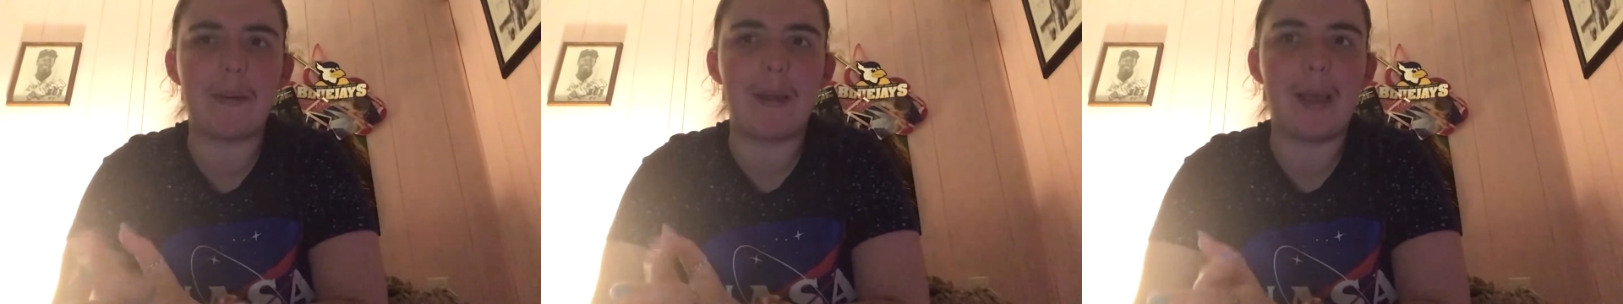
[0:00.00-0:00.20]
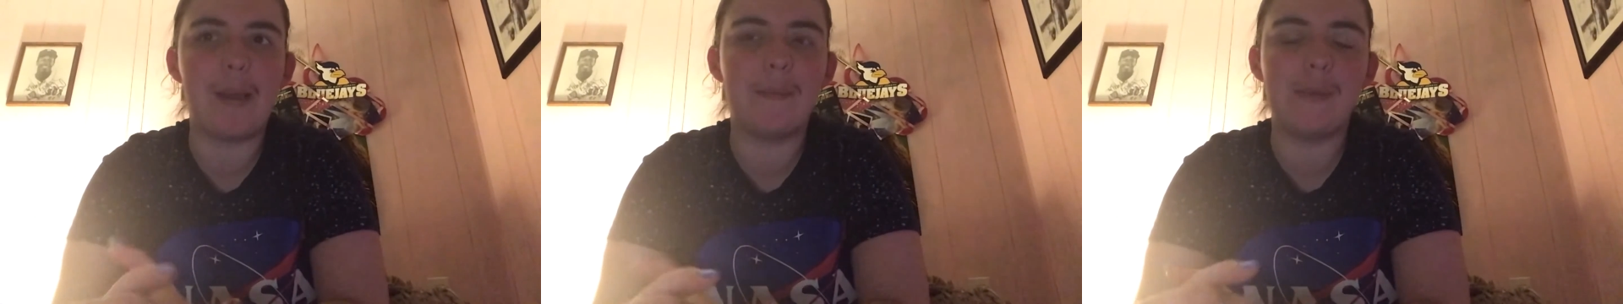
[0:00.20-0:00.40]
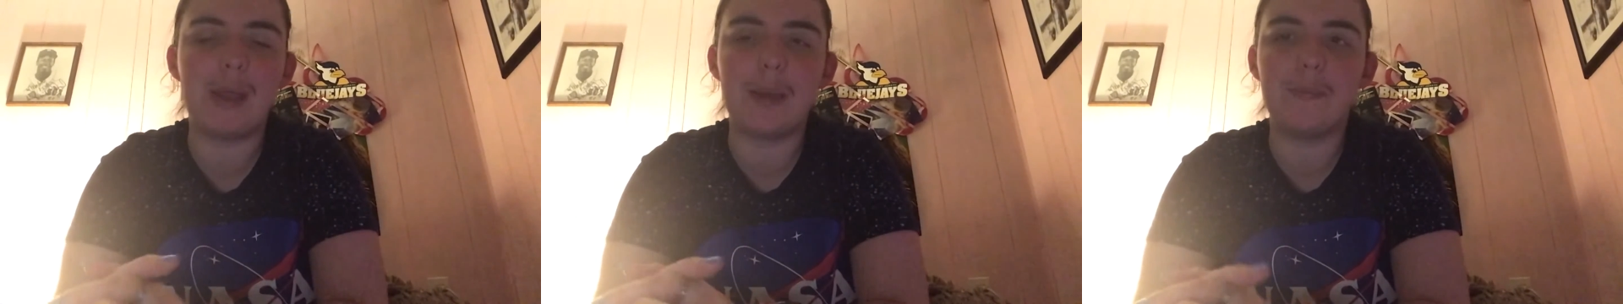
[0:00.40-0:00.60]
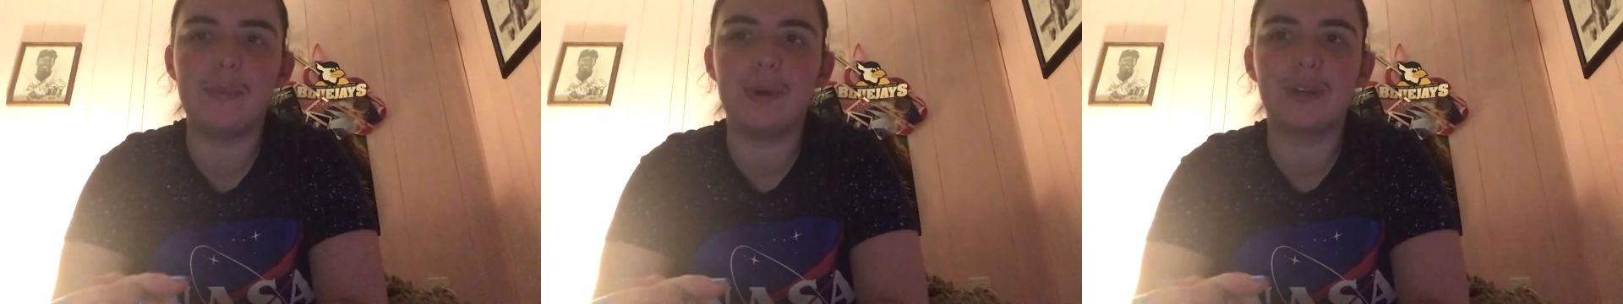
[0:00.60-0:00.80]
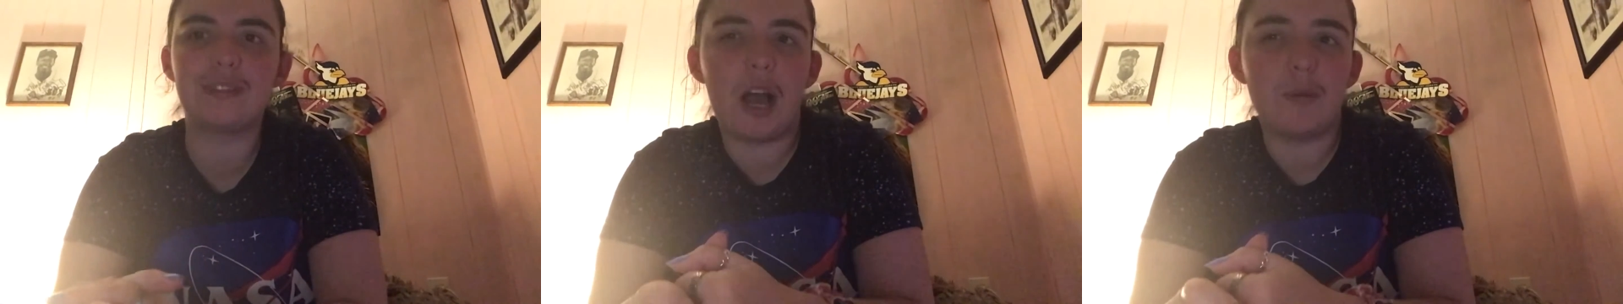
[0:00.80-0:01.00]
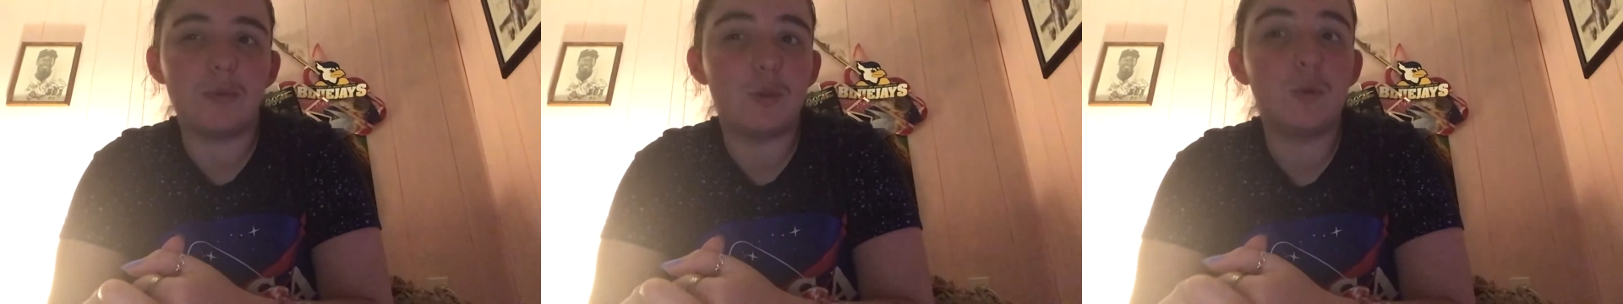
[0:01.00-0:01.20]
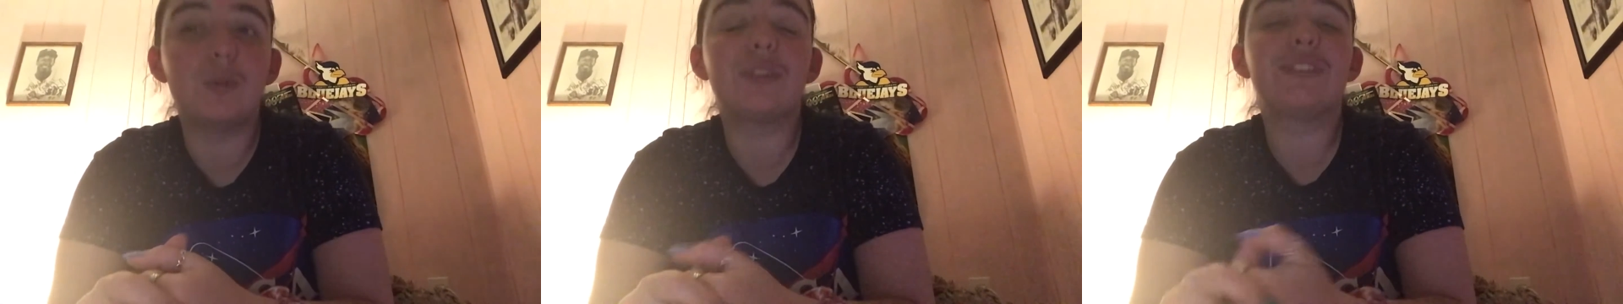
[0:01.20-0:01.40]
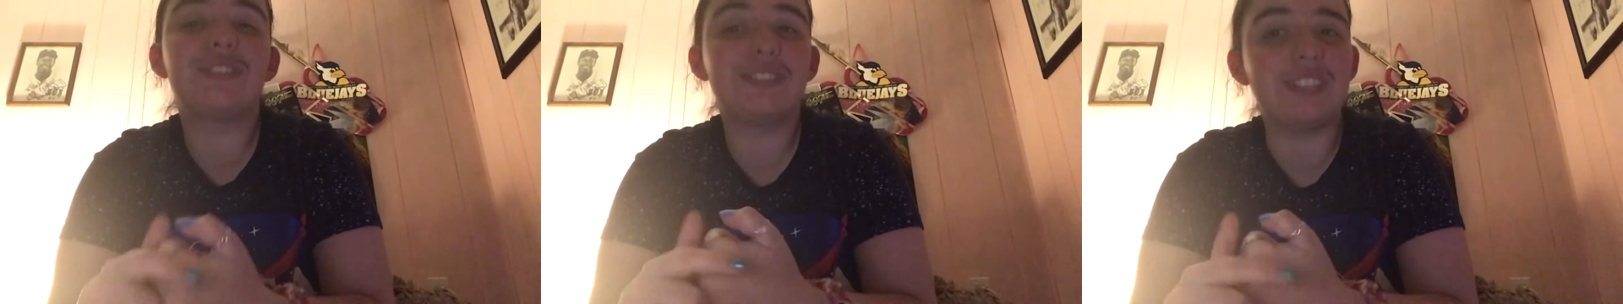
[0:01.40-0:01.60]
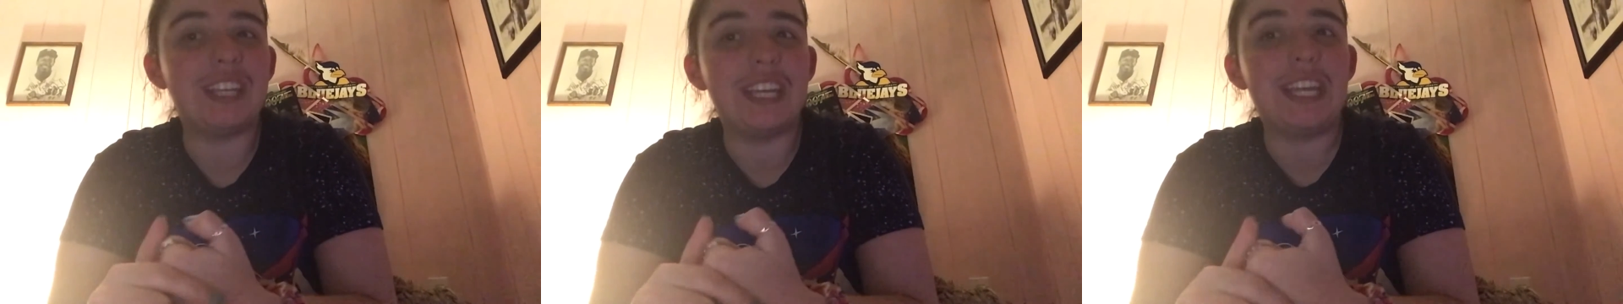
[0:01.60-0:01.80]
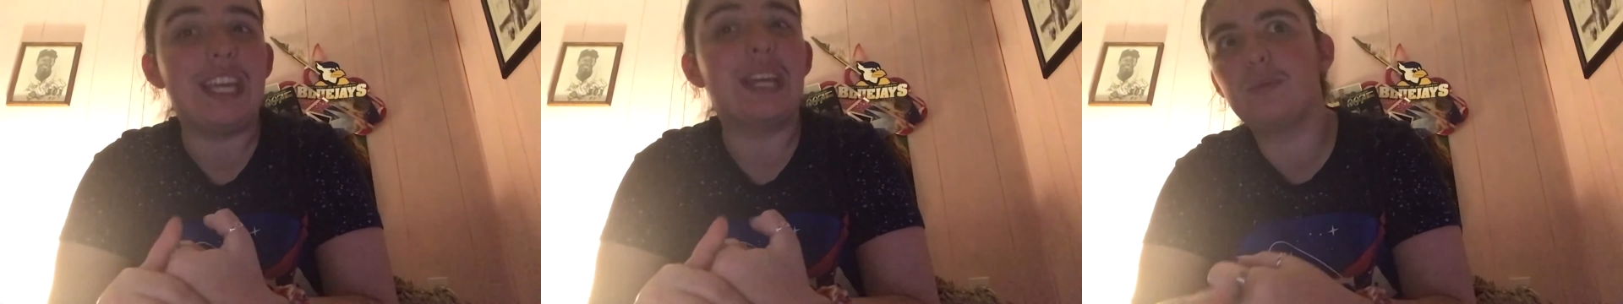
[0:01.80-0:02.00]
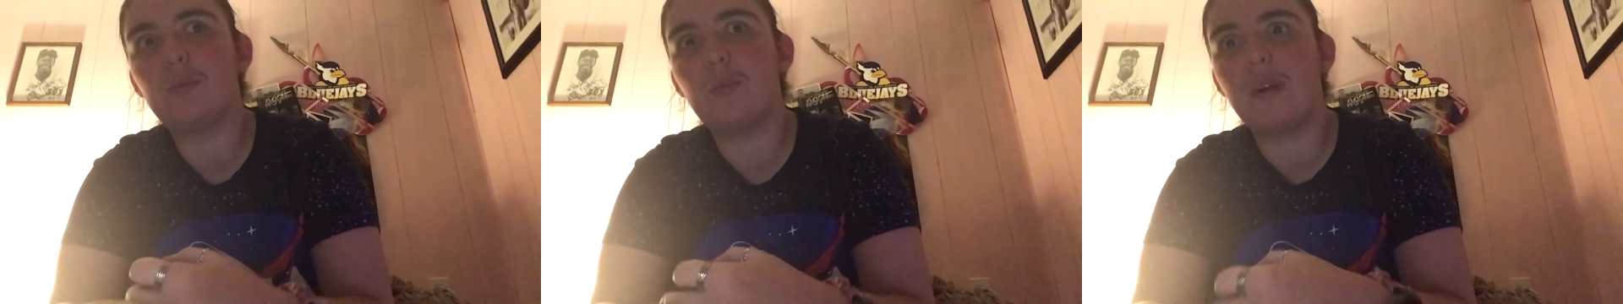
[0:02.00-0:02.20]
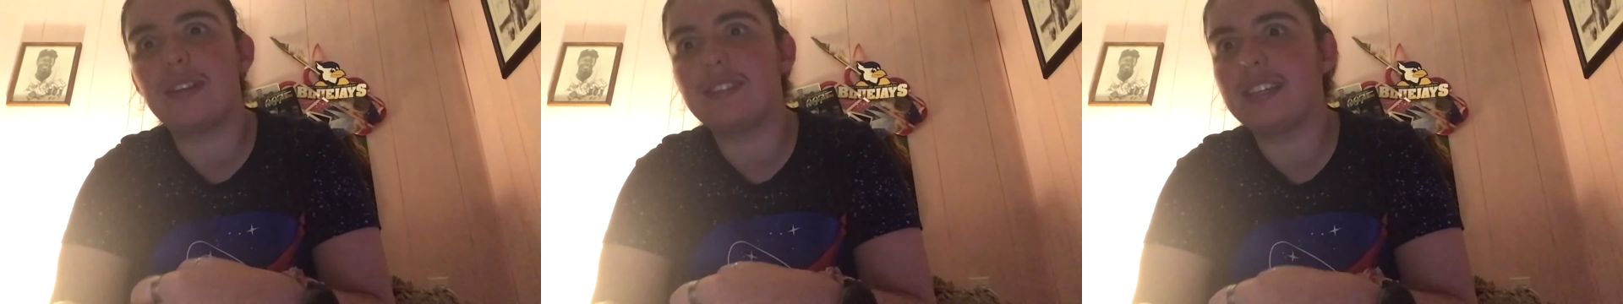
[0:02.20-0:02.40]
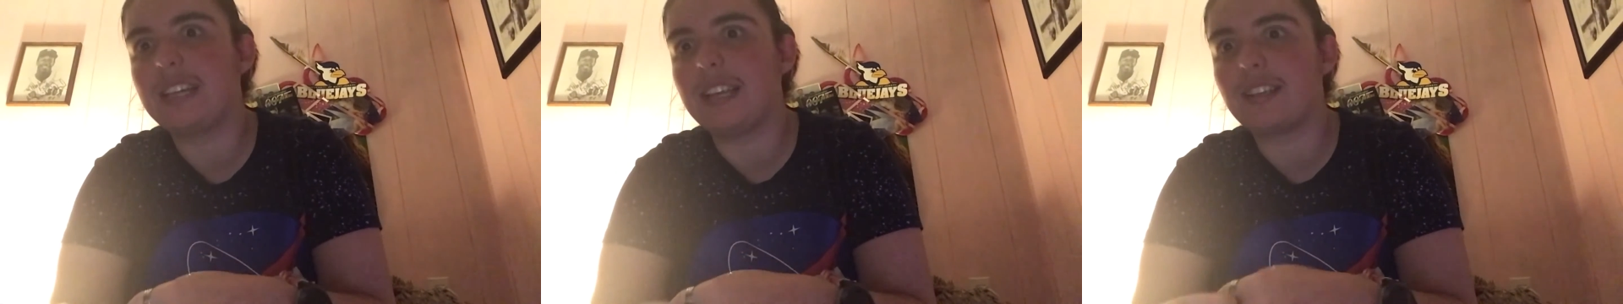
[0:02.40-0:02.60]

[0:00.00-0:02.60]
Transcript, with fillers: MA Books. Um, you will see once it gets